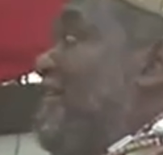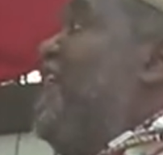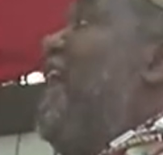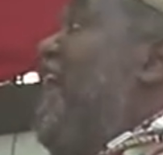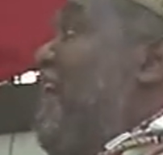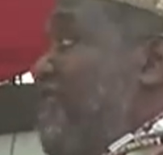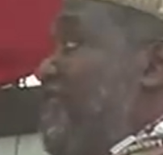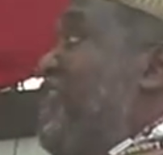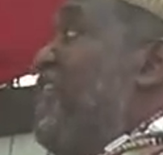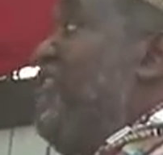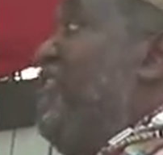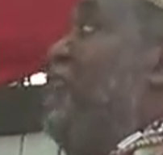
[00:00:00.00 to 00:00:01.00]

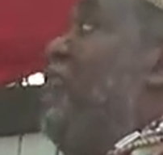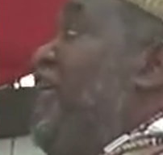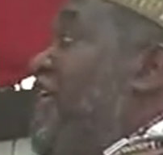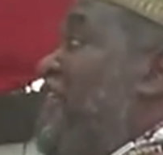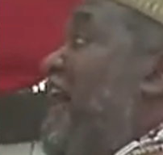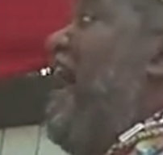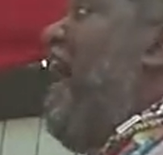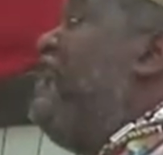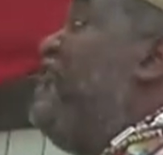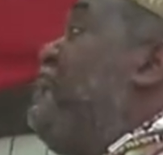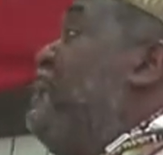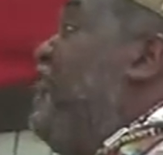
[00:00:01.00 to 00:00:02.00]
Yes. The one that they
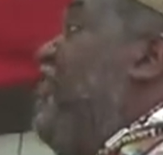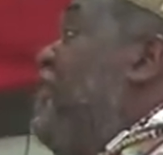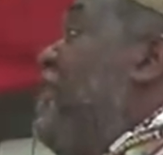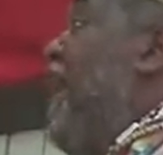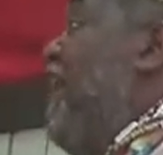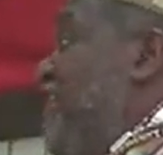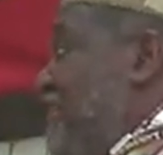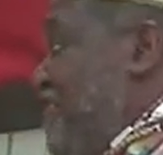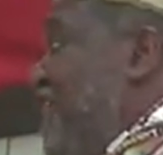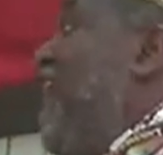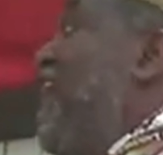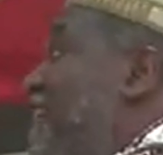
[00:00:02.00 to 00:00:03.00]
haven't put him out
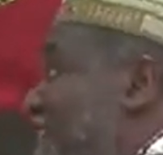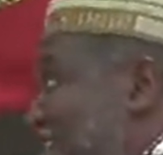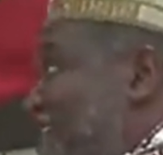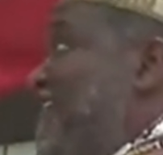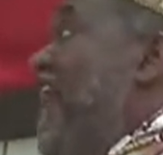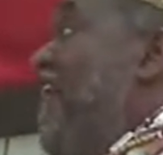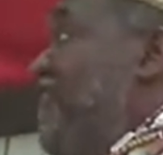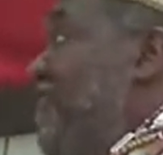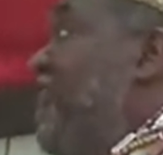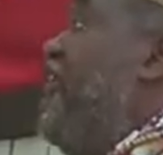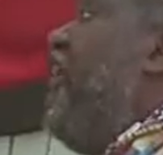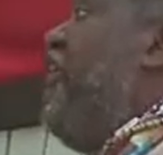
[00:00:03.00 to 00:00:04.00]
of yet. That's
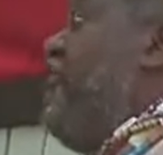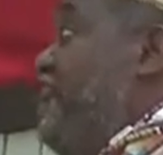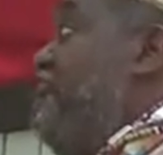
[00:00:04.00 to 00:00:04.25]
the, oh,